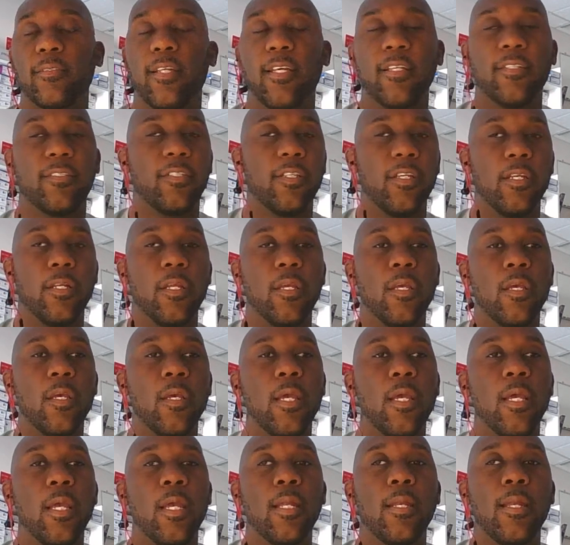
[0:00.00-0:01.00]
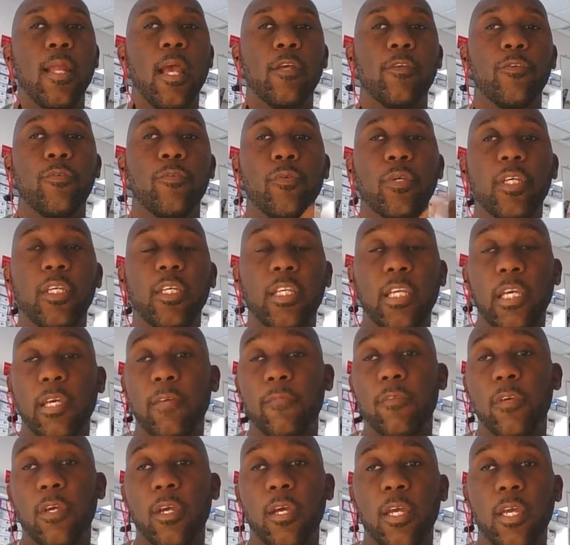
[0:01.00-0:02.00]
That's it. Now you can
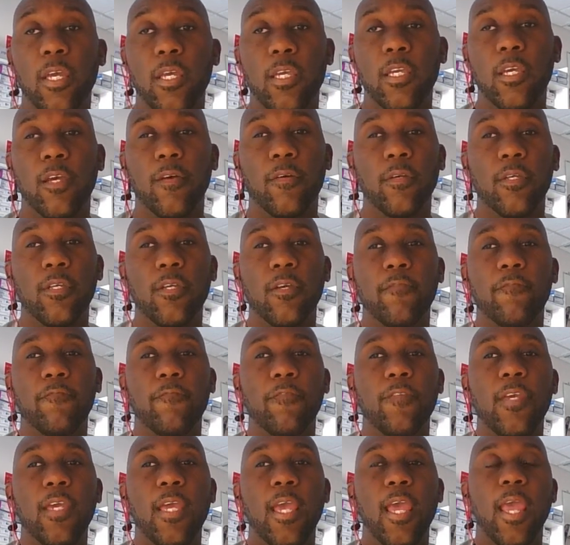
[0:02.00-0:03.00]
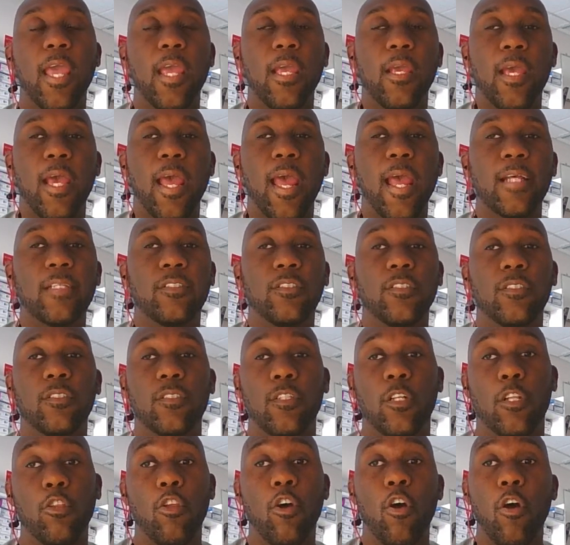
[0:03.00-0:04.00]
give your VA access
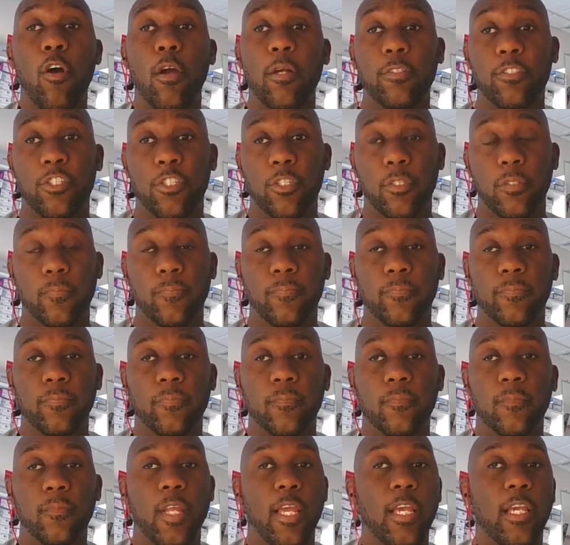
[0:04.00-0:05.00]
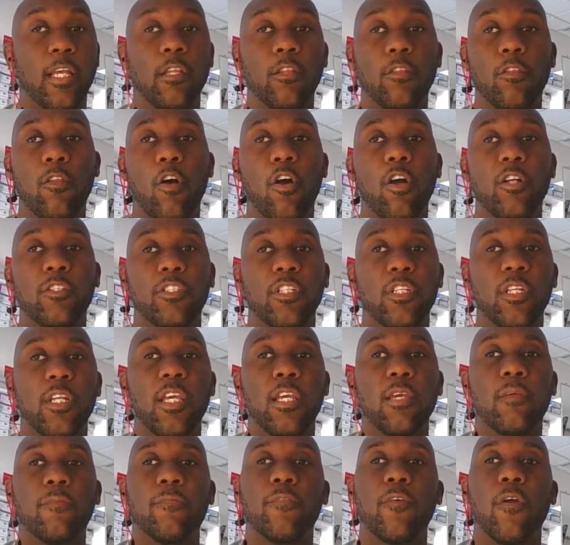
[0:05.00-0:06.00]
to launch. They can launch an
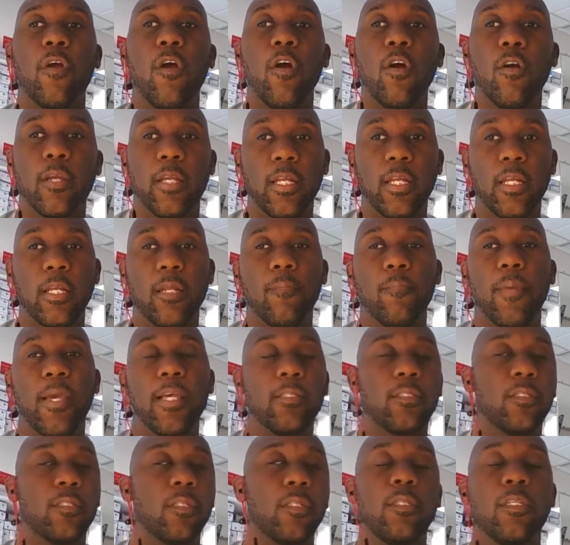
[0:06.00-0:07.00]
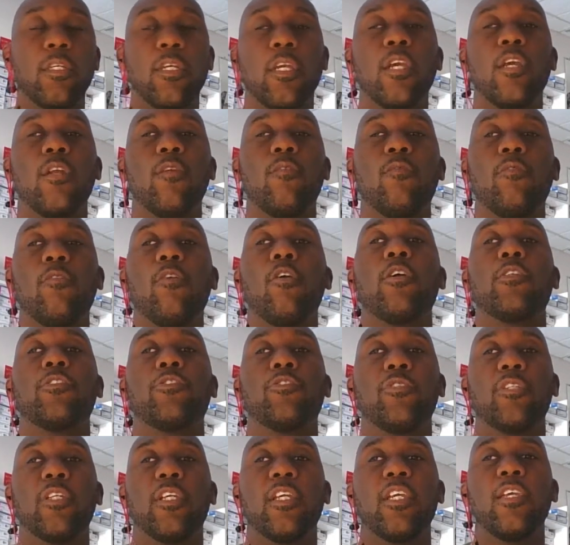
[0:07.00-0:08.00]
InkFrog, and then basically it'll launch
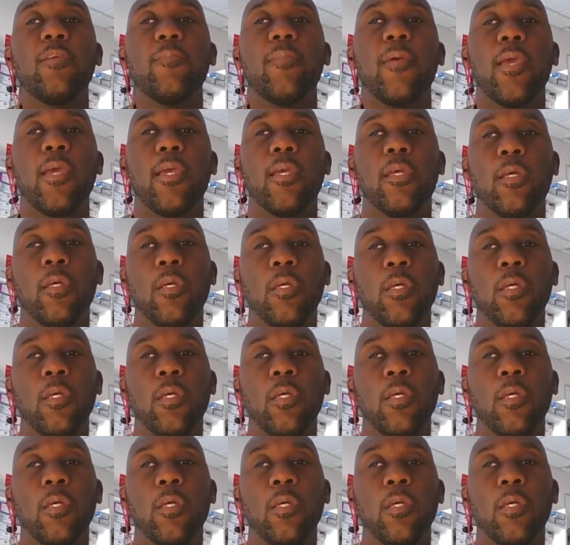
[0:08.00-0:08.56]
on your eBay